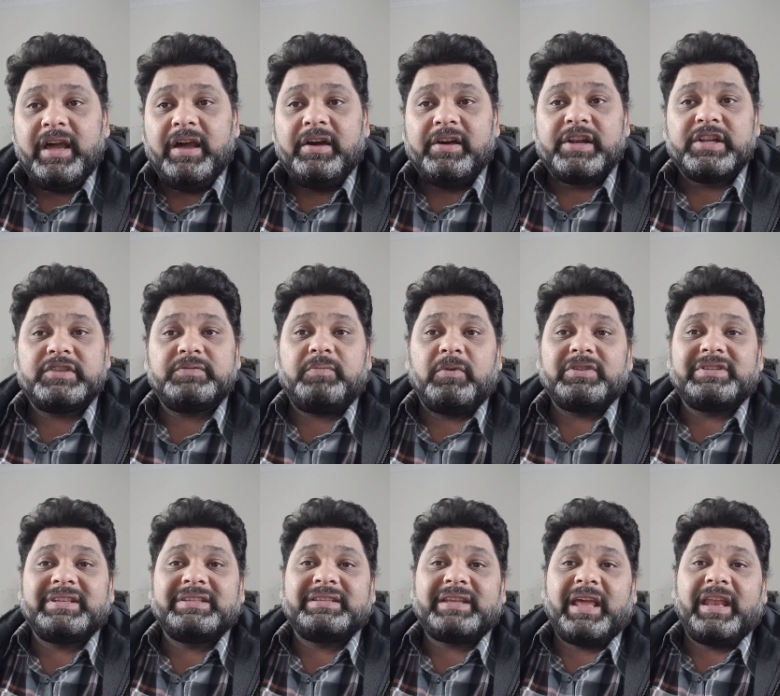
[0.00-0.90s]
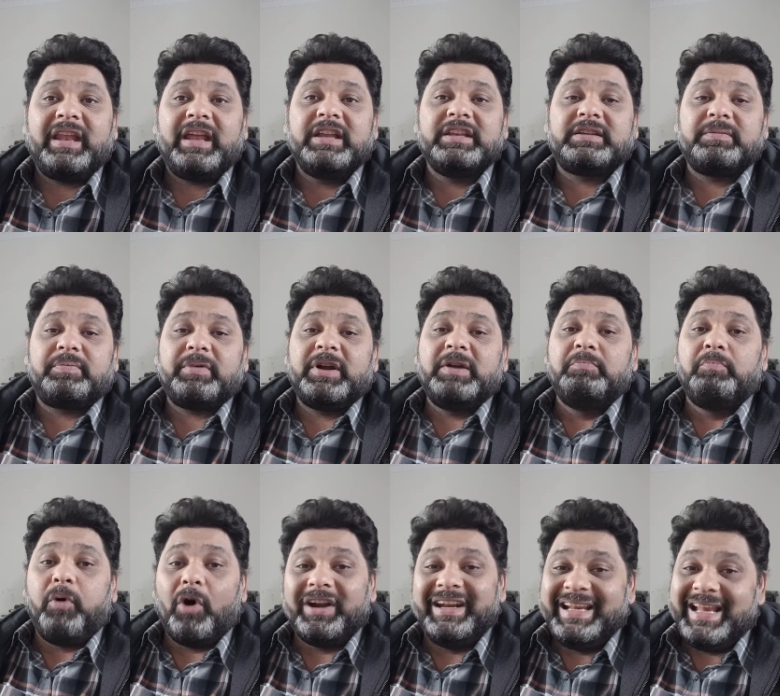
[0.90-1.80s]
responses and interpret
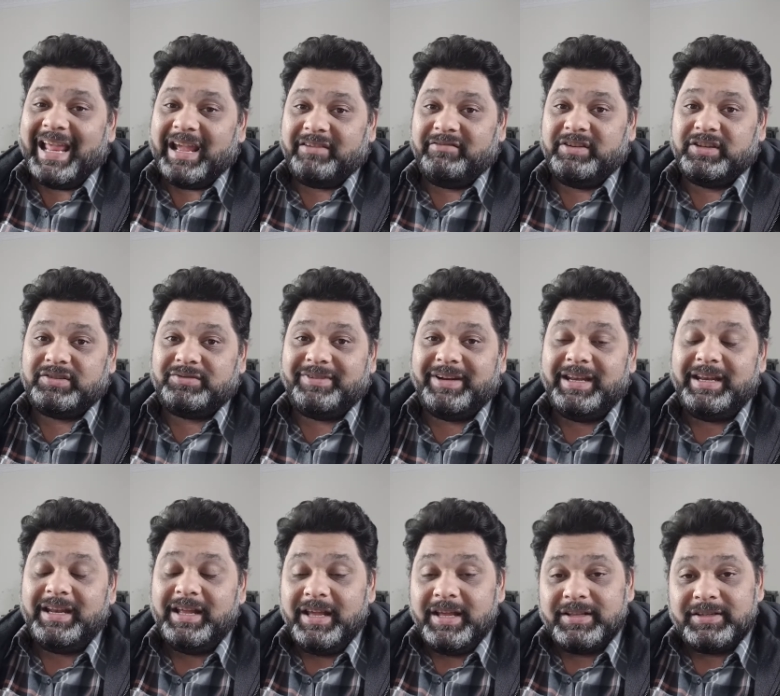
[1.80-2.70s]
body language, right?